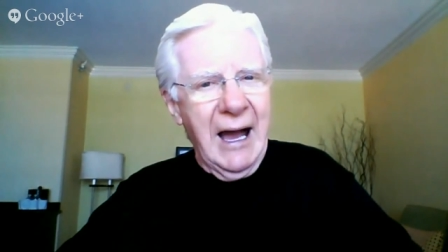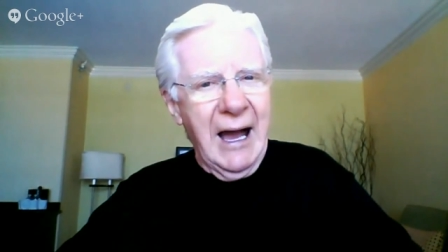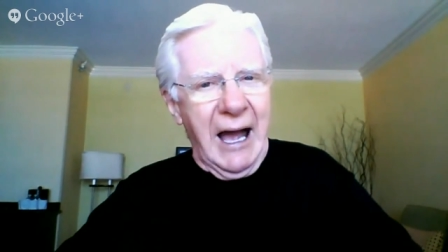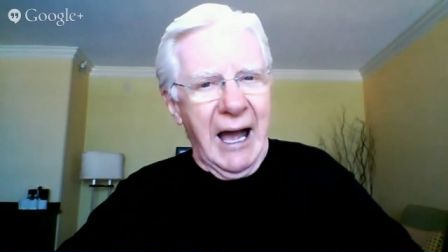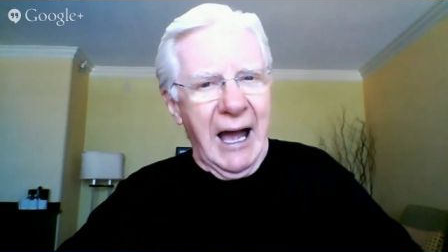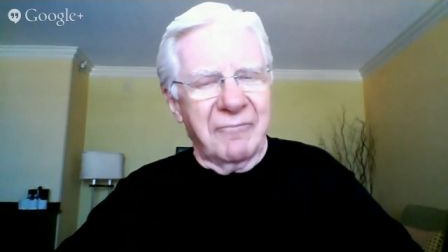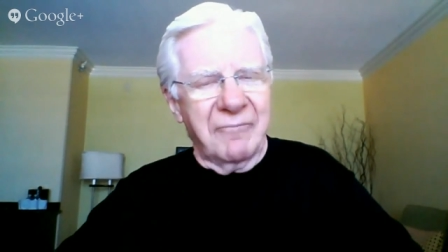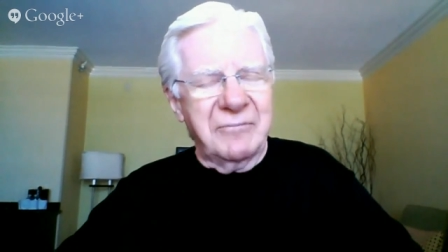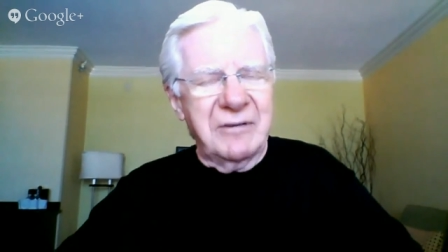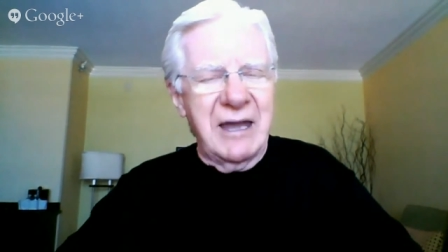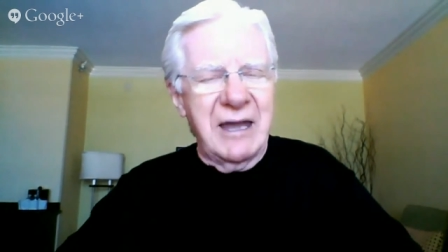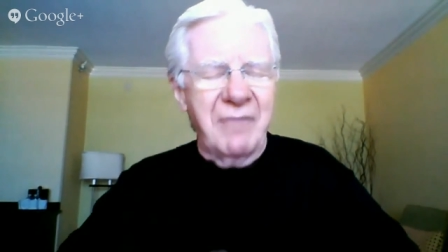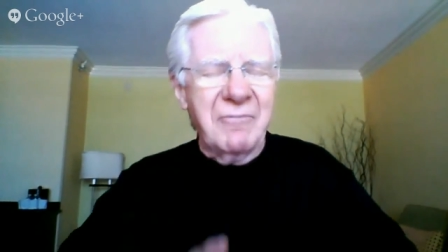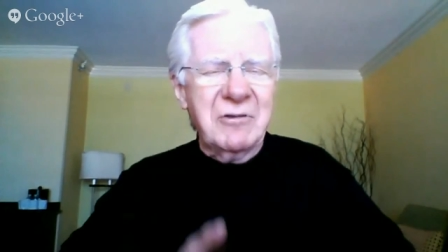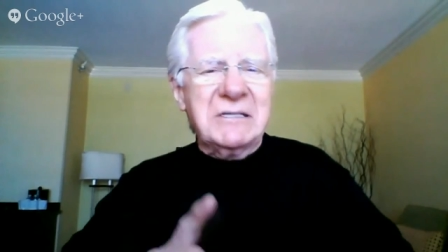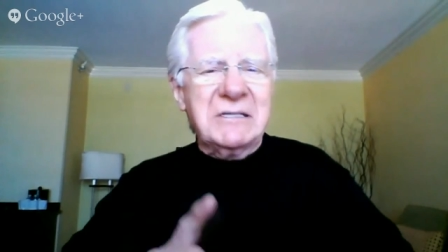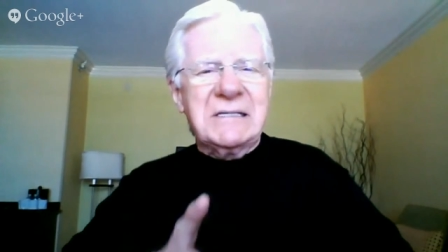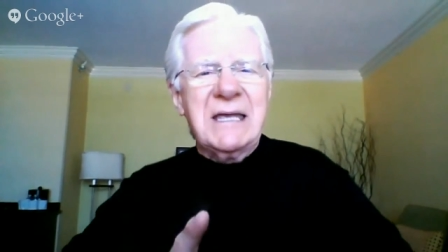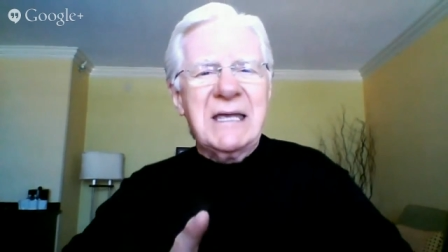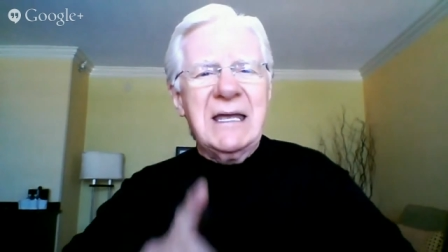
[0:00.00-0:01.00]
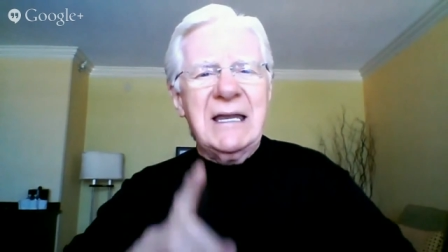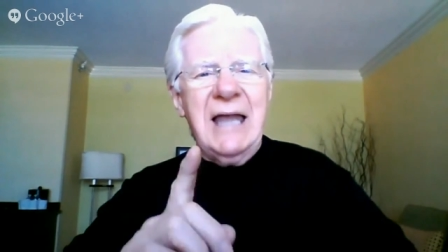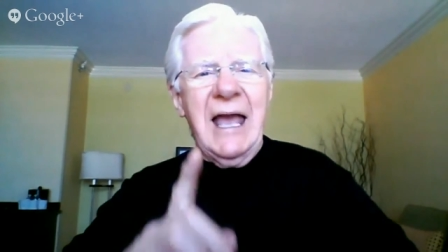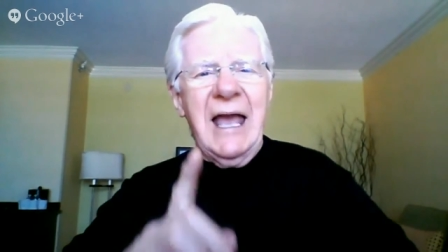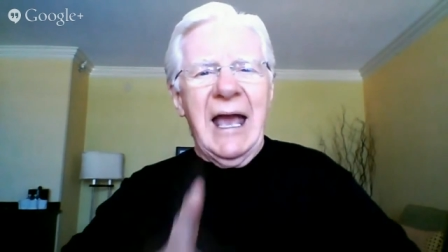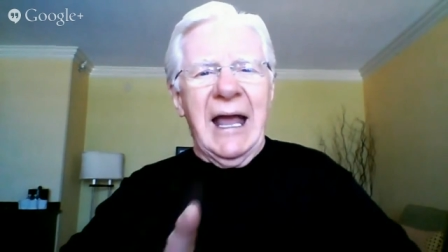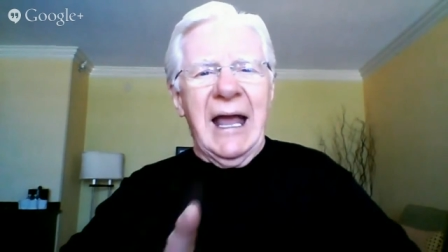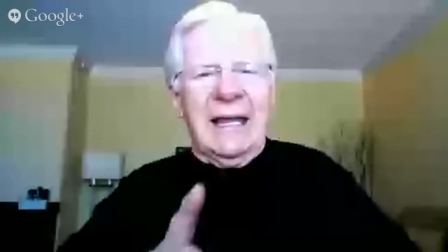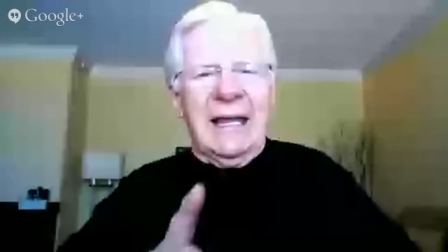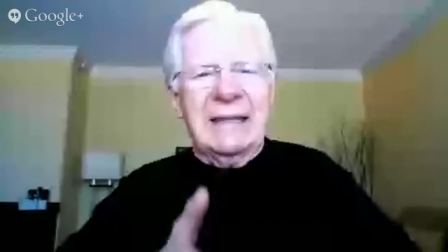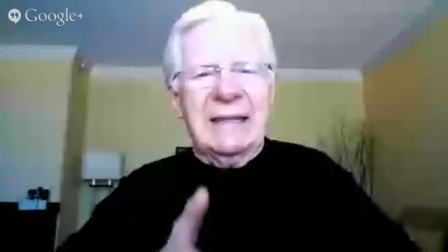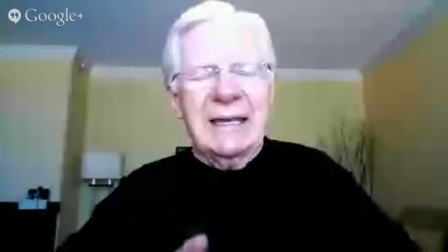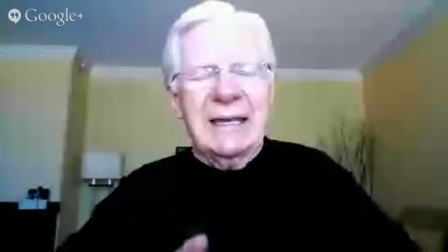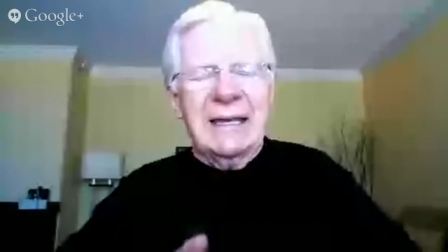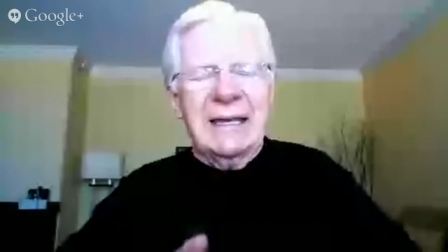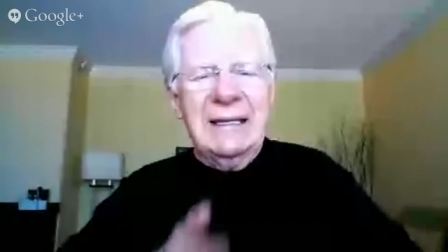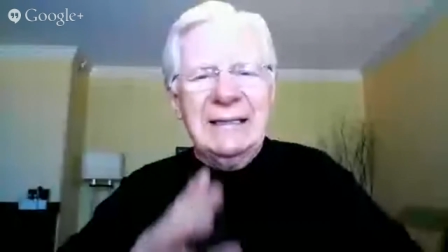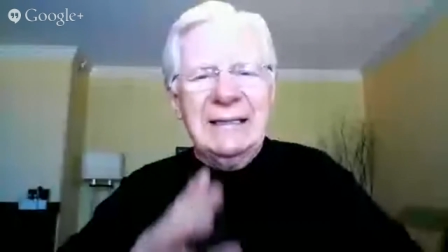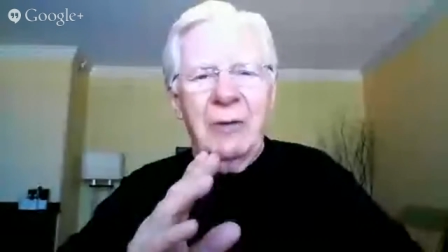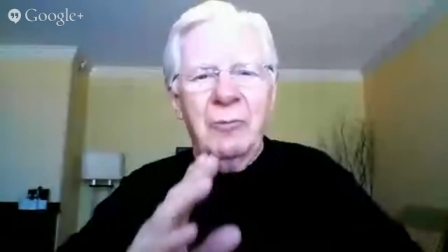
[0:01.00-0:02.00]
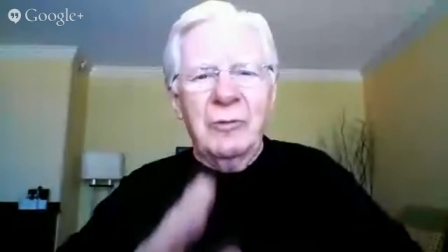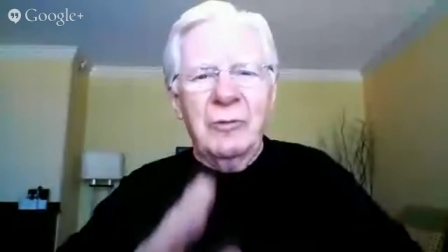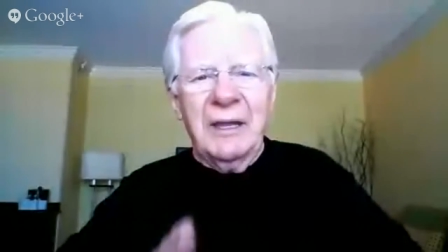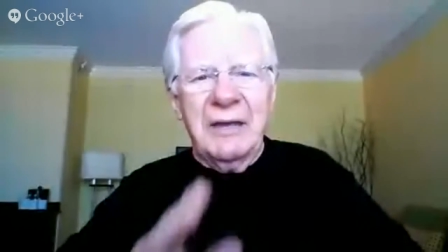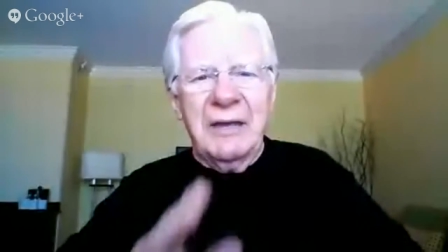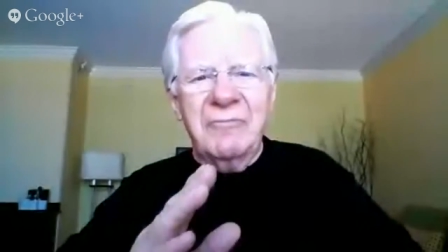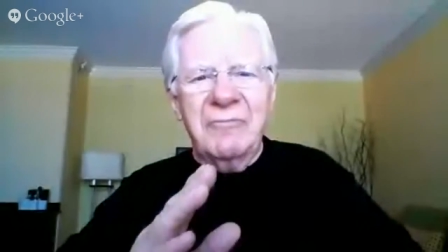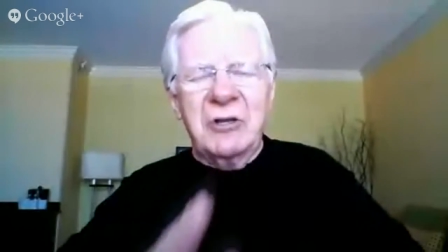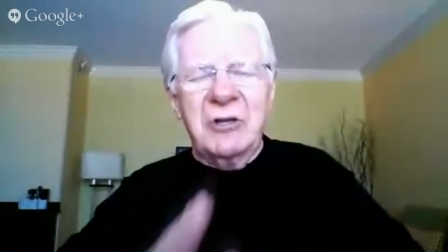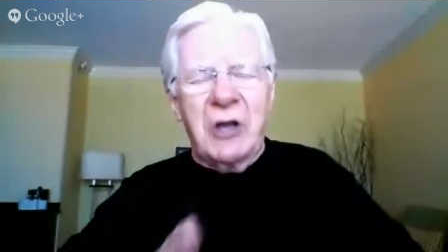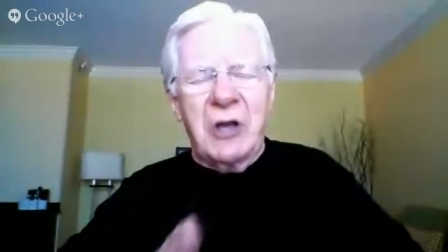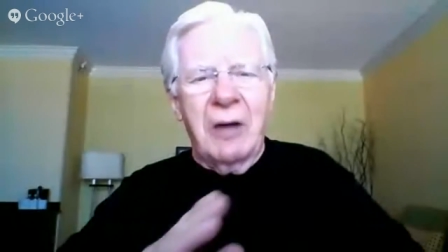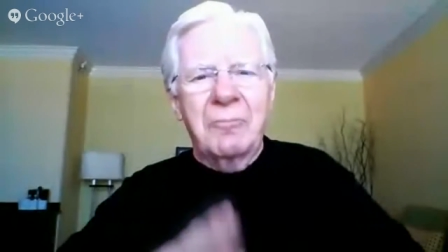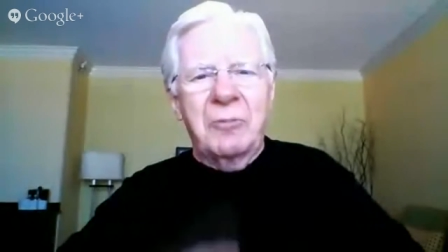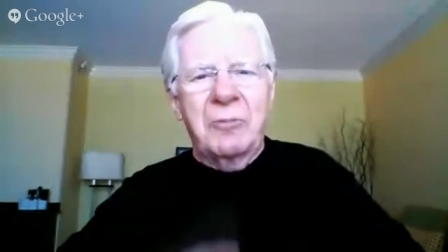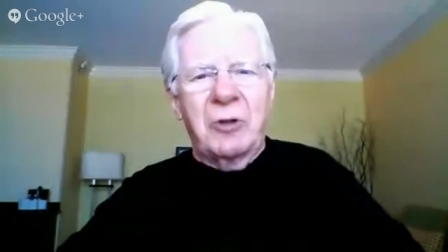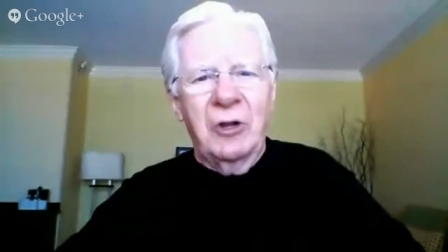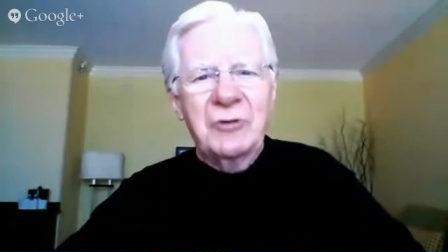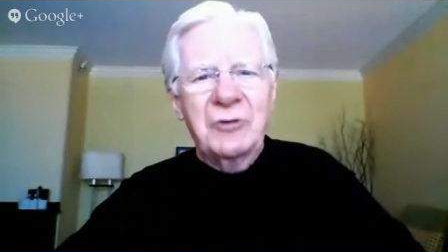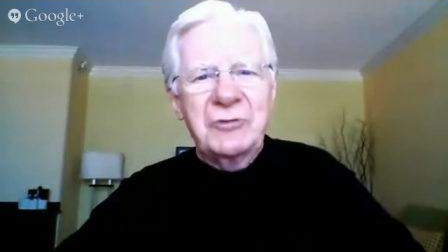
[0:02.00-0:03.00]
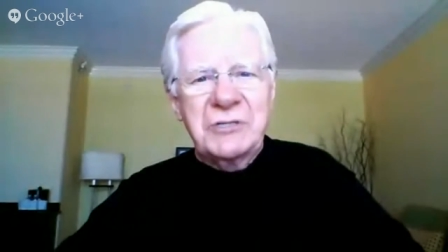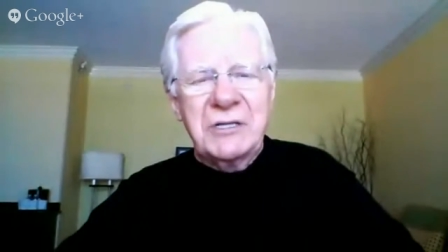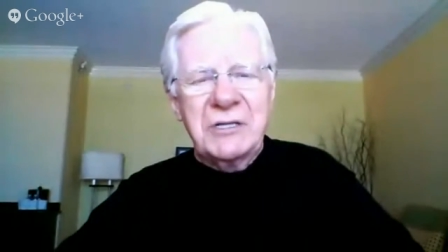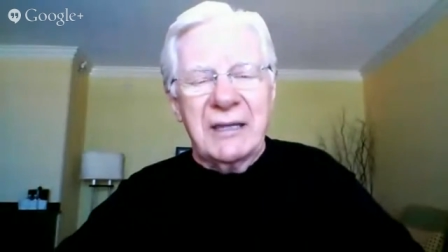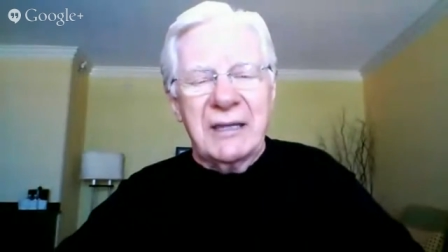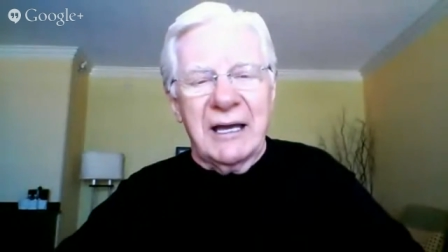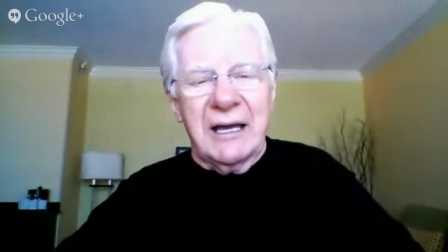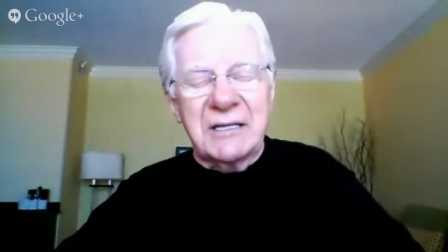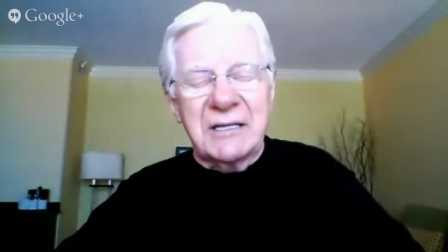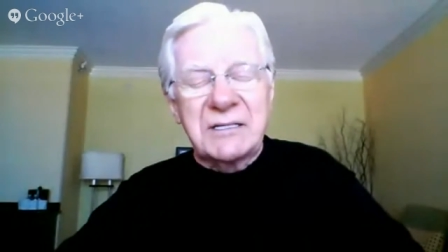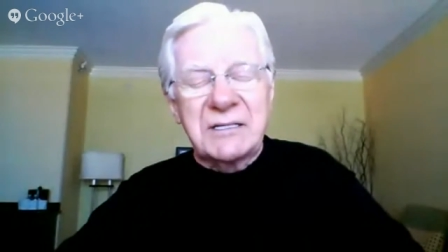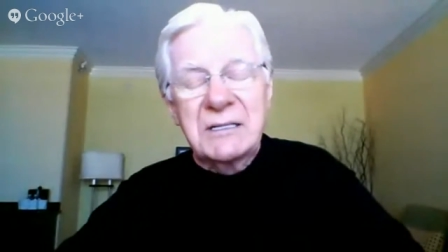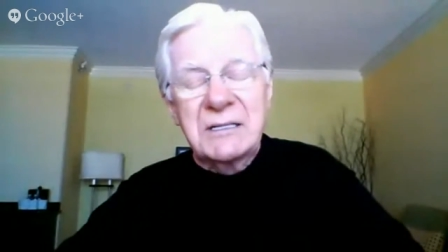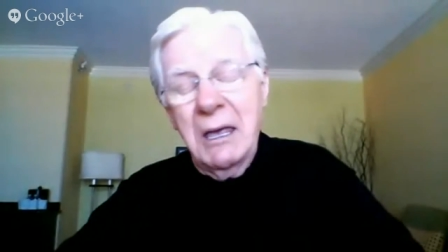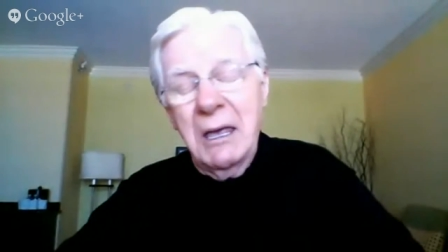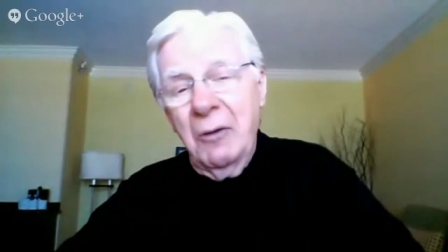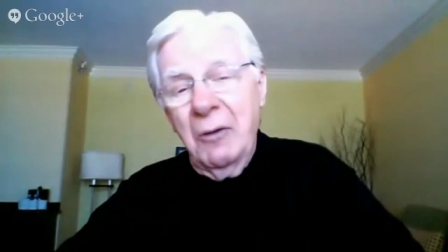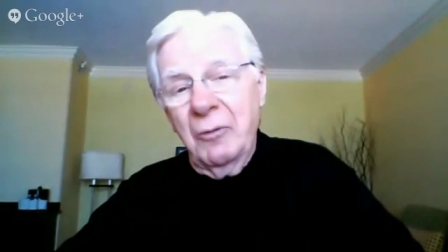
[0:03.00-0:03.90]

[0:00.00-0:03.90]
I have never seen anything that will even come close to this.